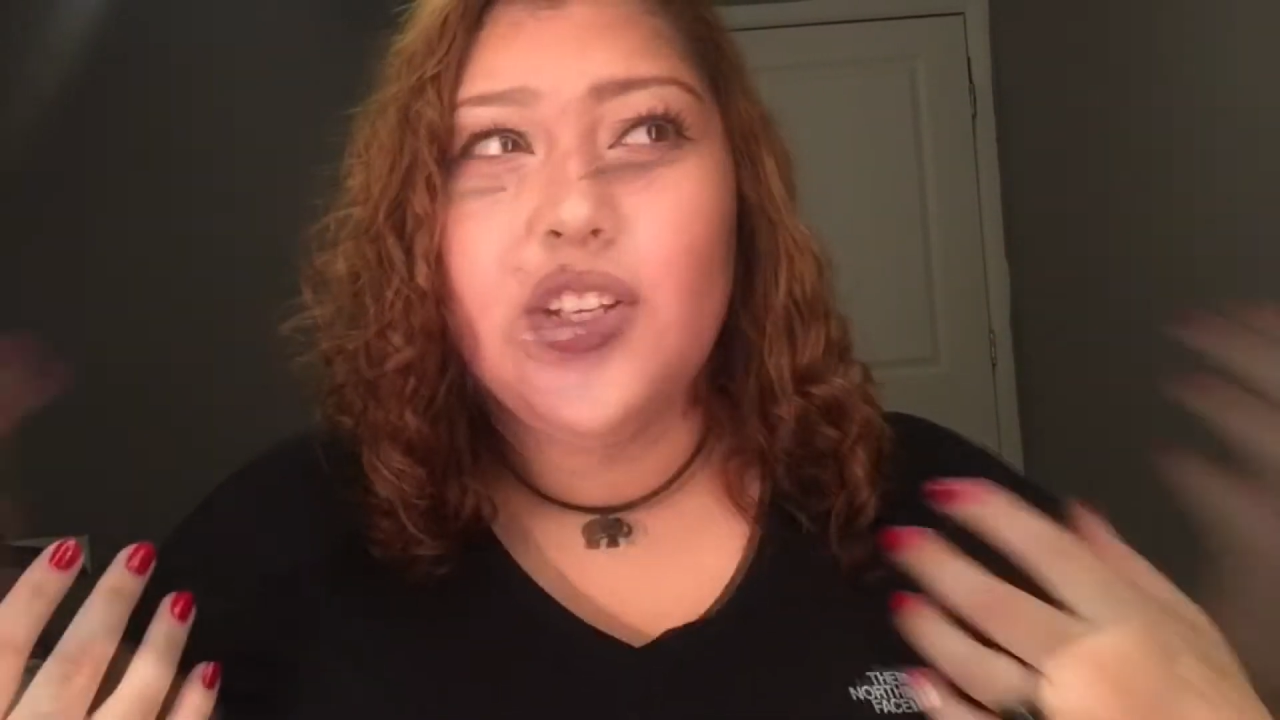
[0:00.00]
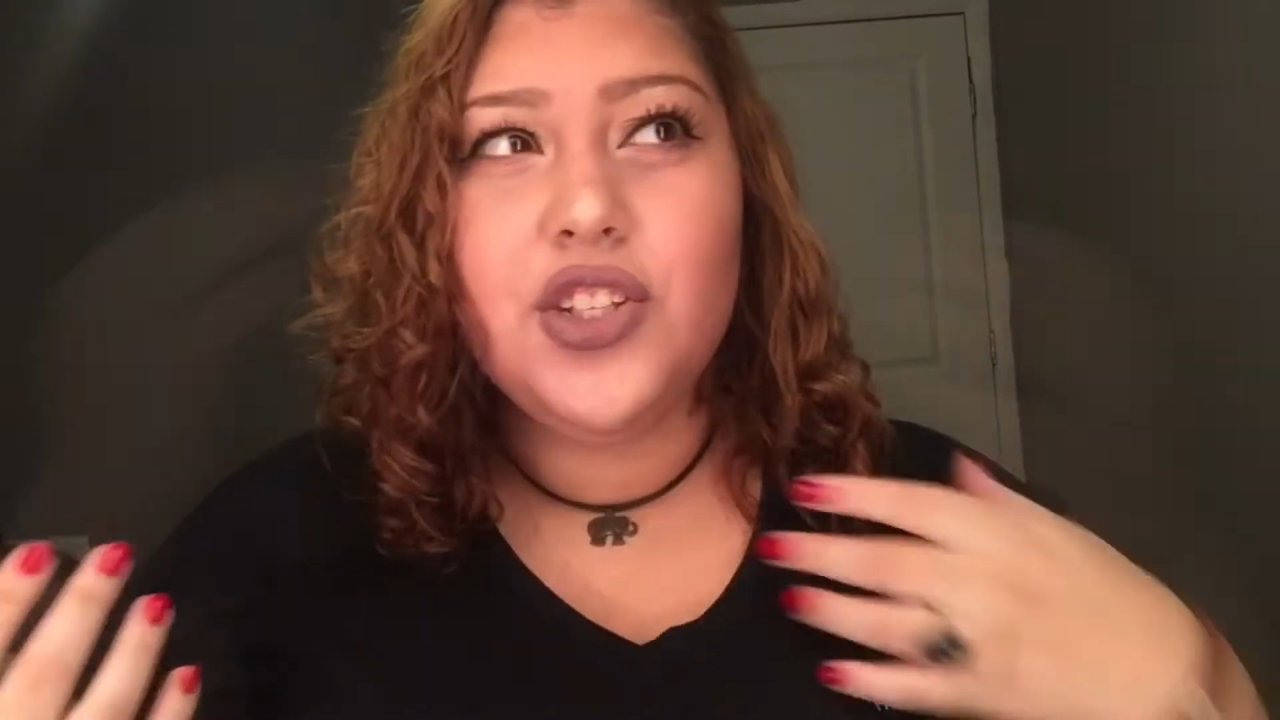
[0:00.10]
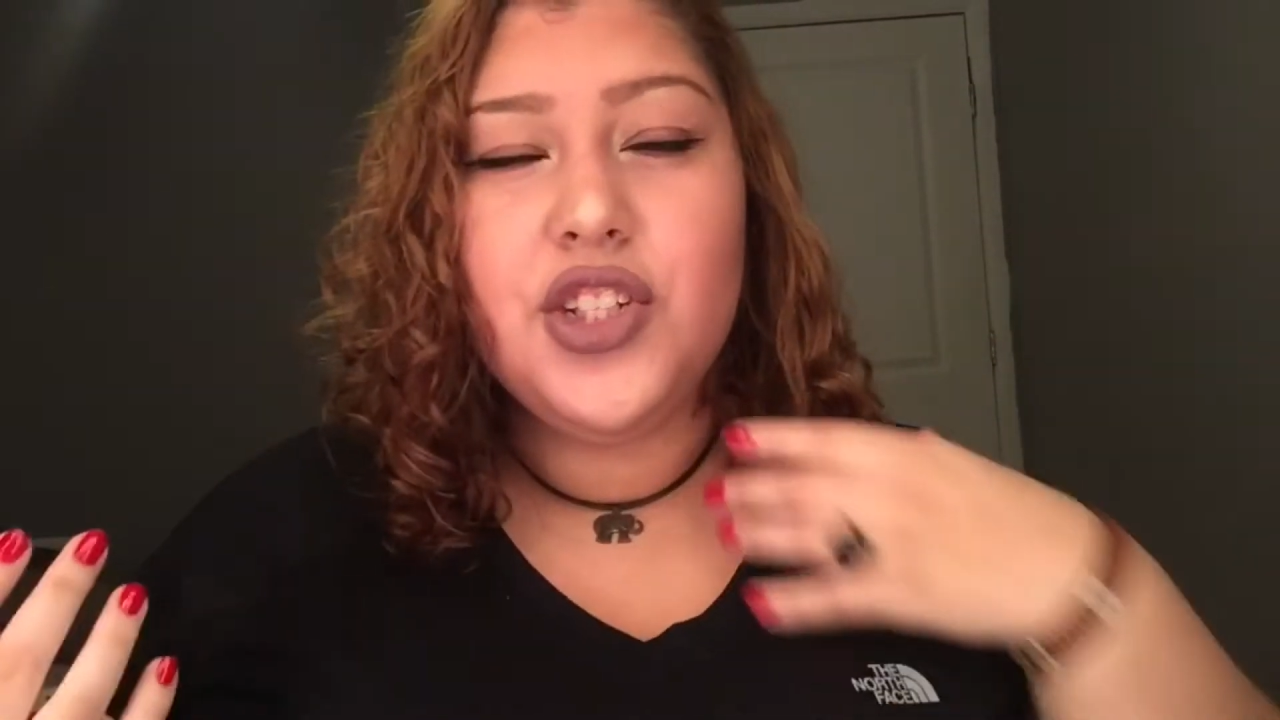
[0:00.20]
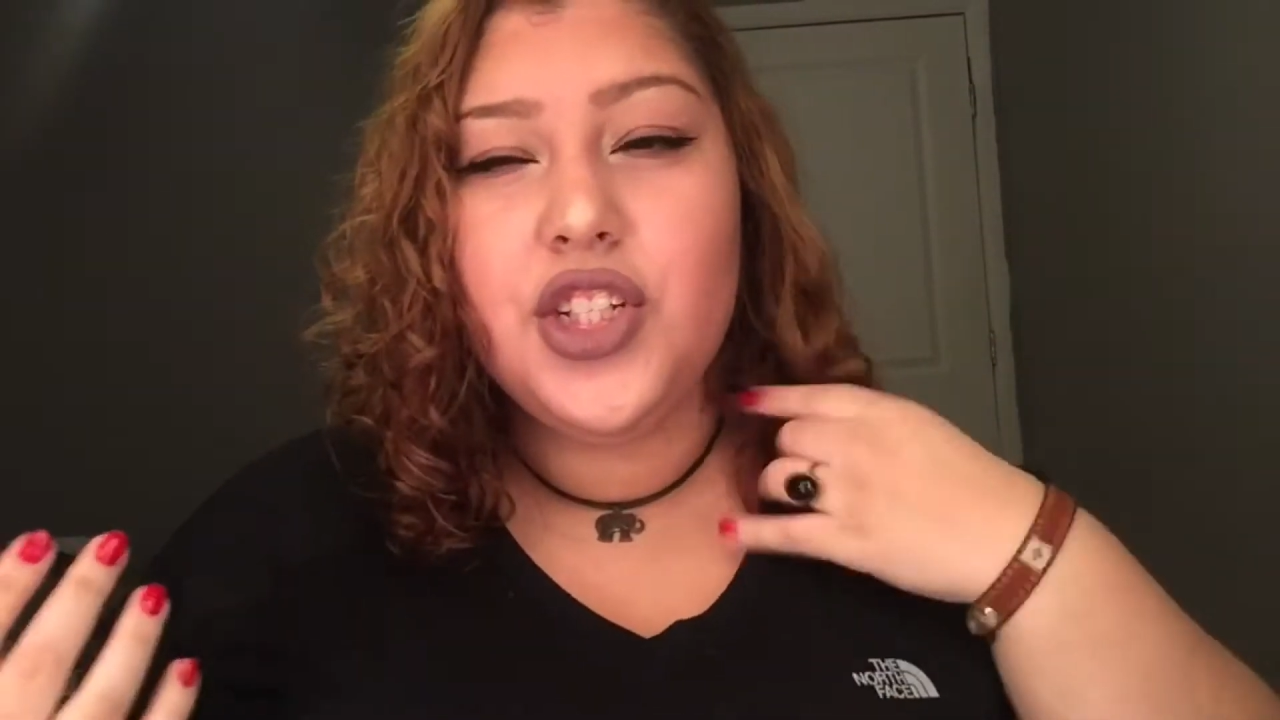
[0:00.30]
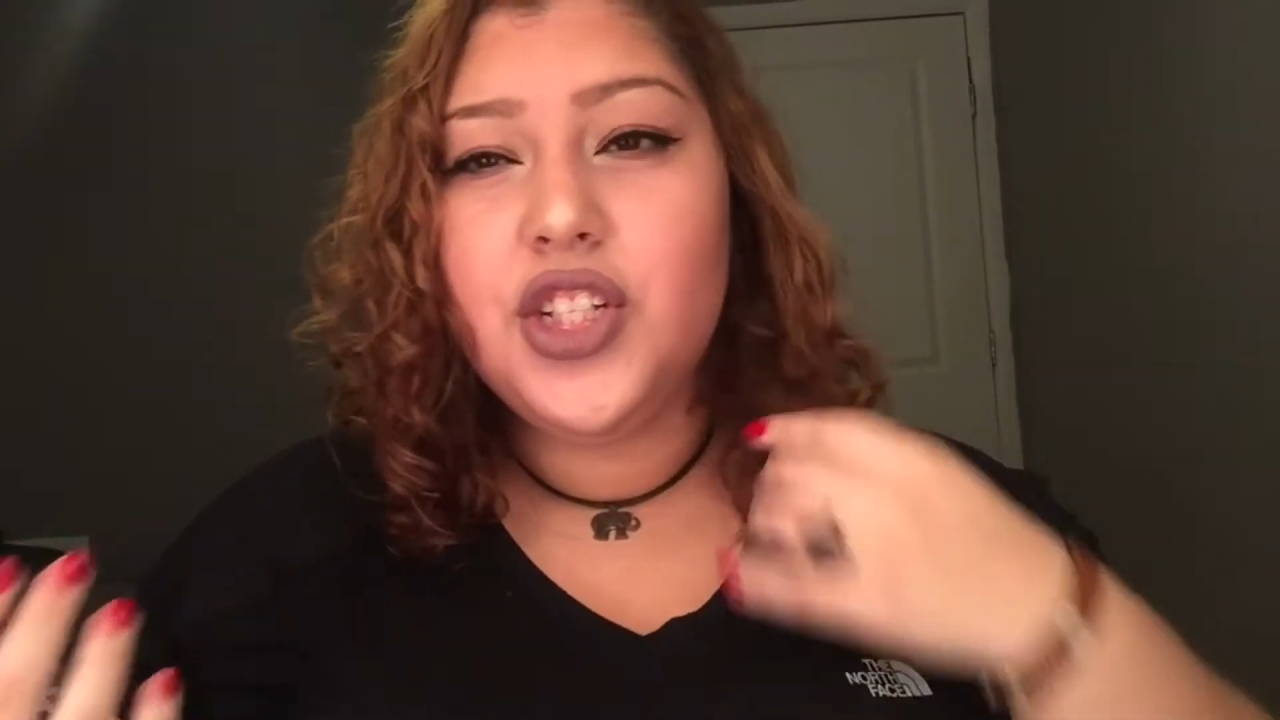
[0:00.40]

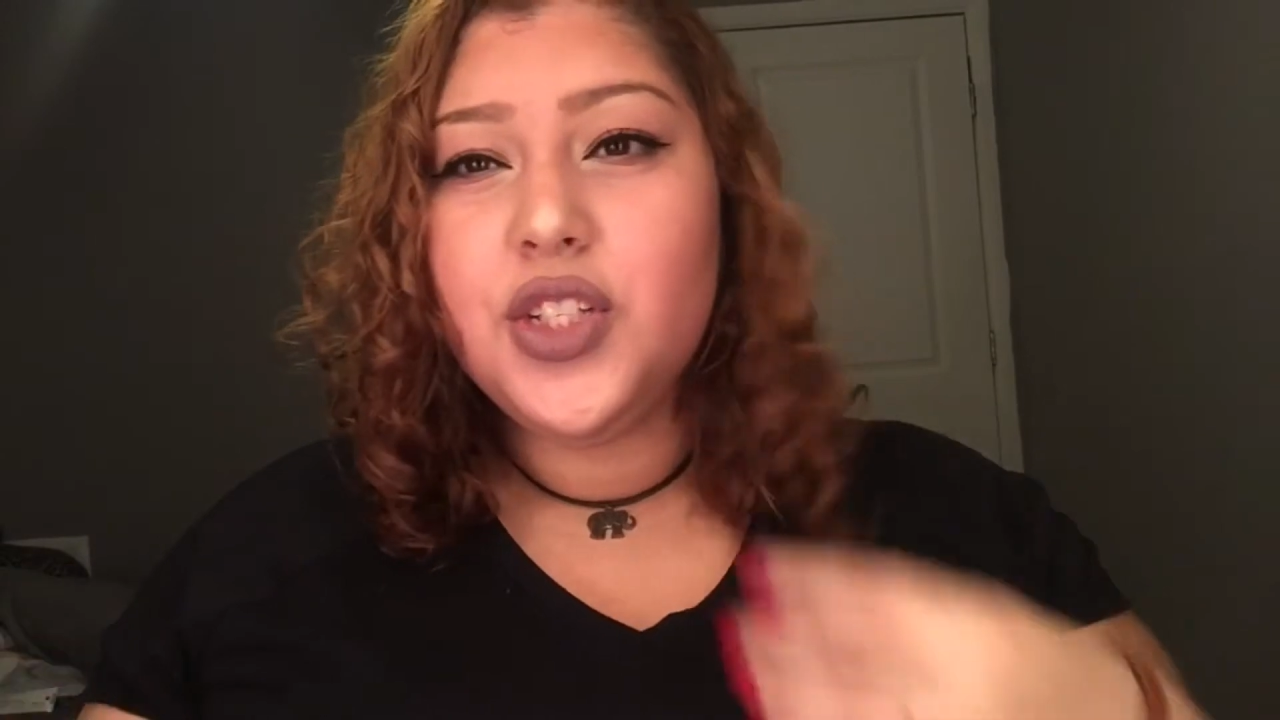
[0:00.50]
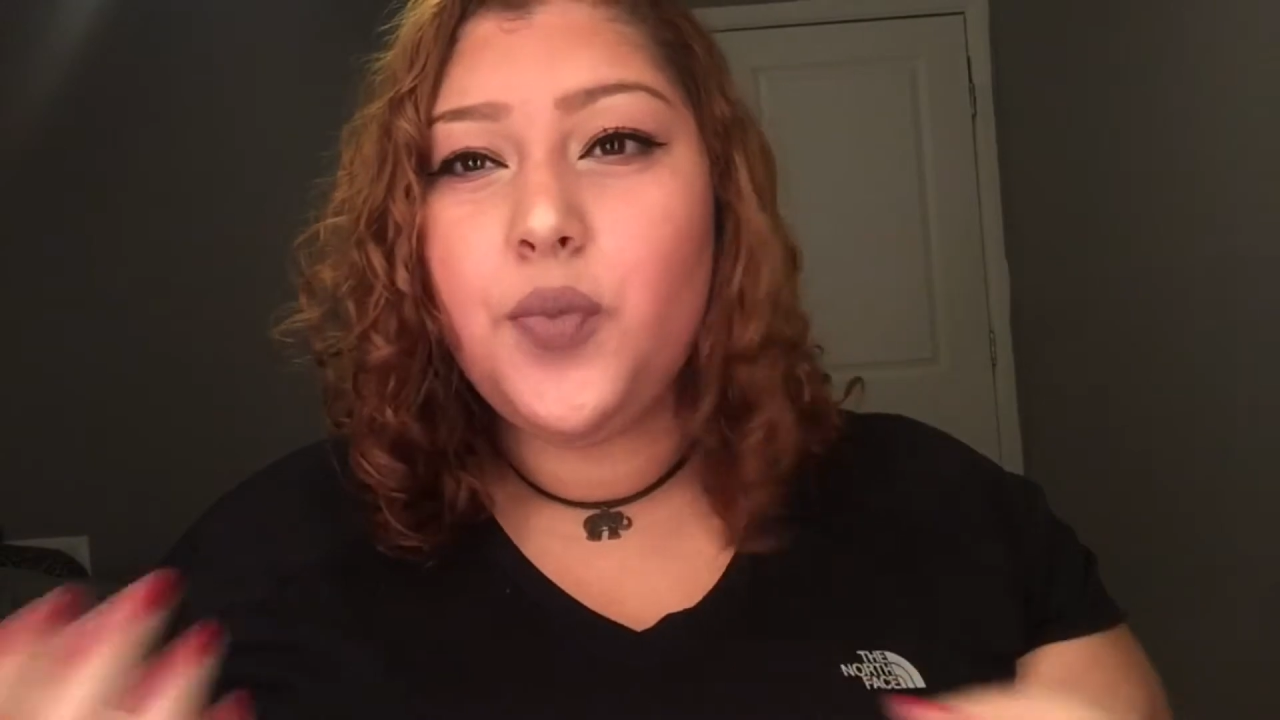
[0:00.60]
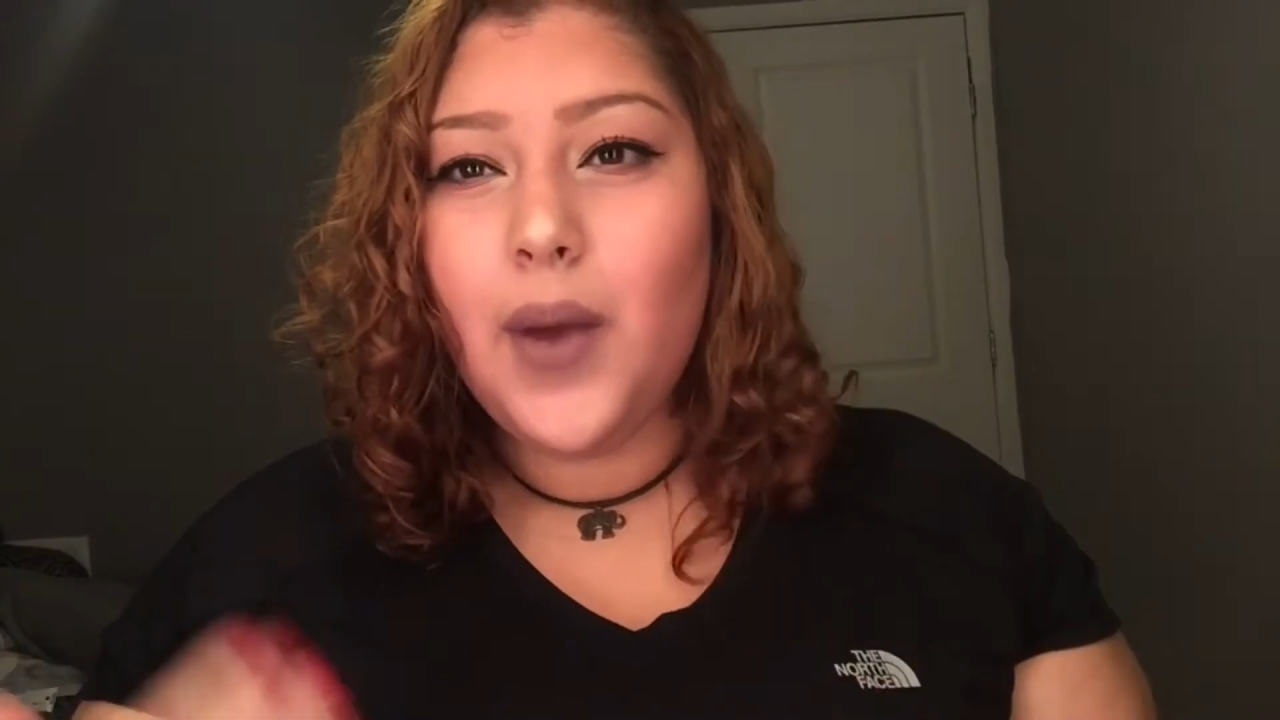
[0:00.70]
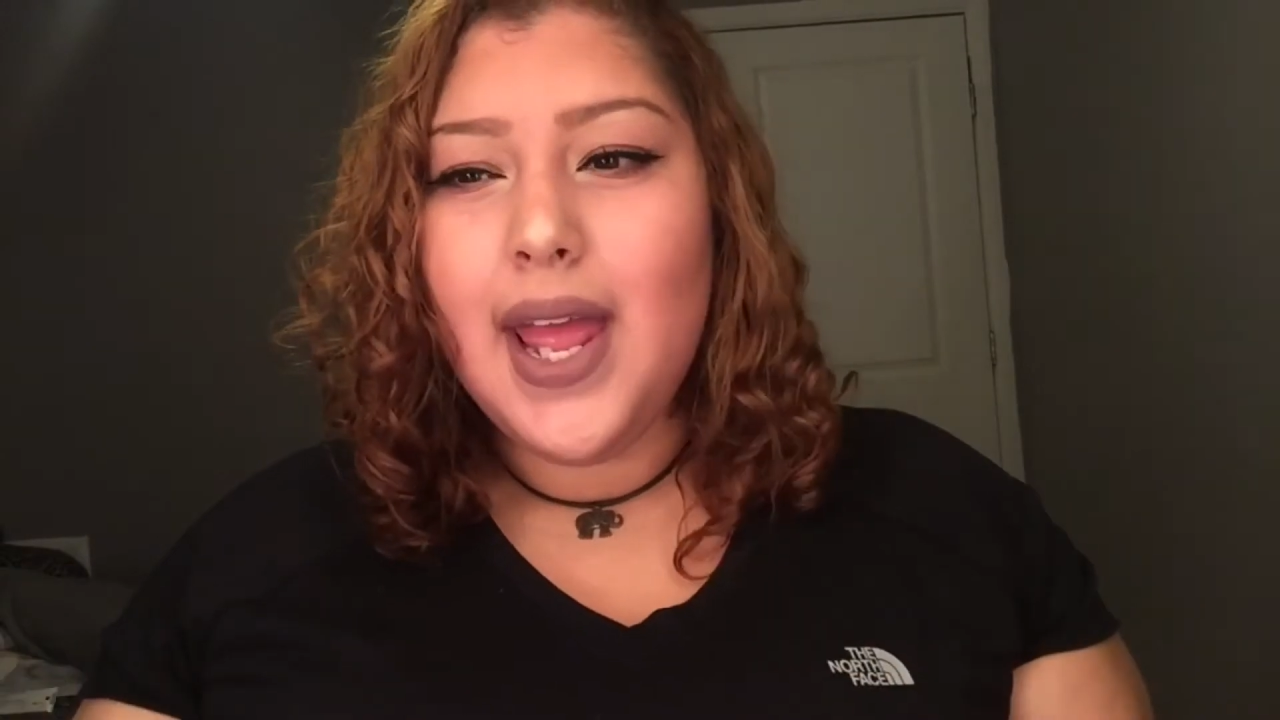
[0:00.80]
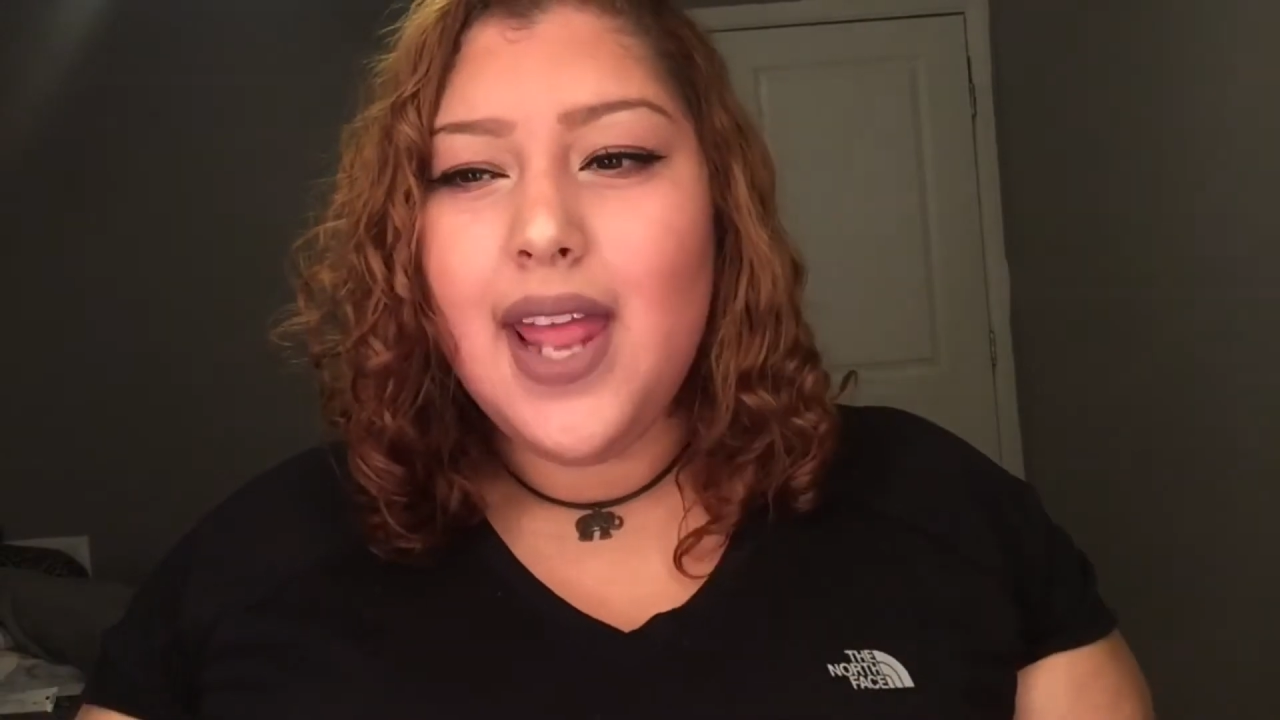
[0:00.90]
she just went